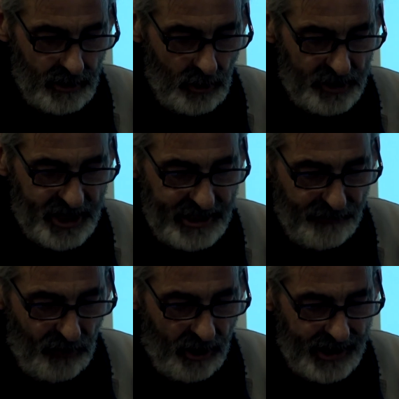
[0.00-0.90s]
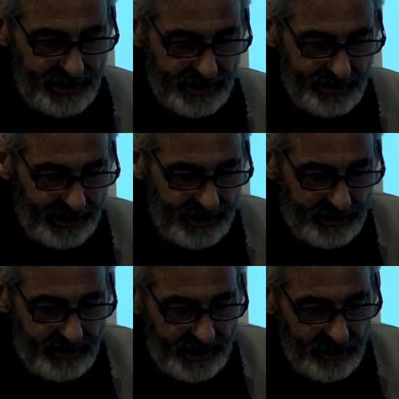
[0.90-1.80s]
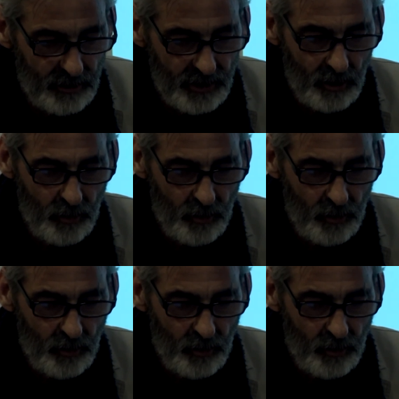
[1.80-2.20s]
which he defines as the concealed